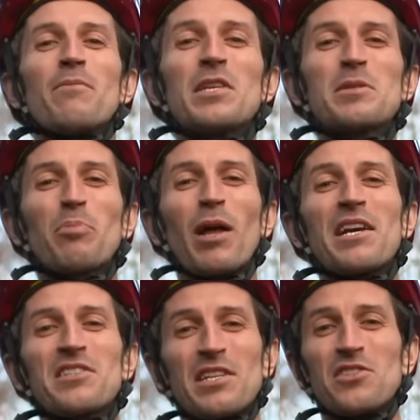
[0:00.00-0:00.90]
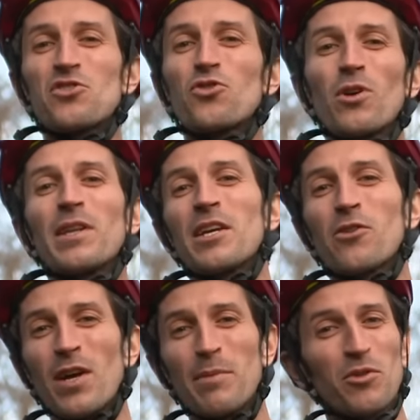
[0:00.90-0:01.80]
This place is truly
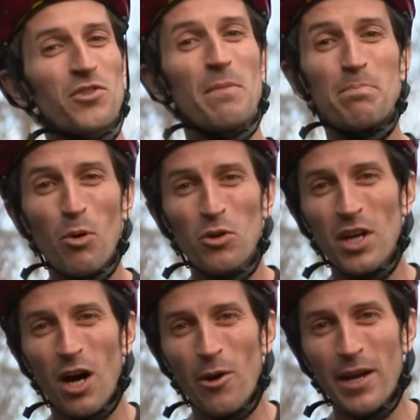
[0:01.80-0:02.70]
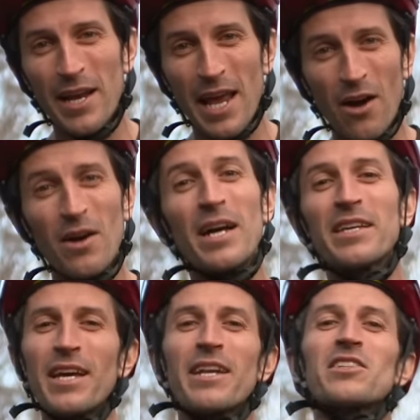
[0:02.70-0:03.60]
incredible, so book your holiday now,
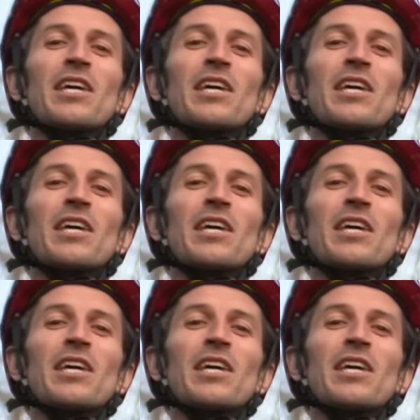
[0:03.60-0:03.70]
get in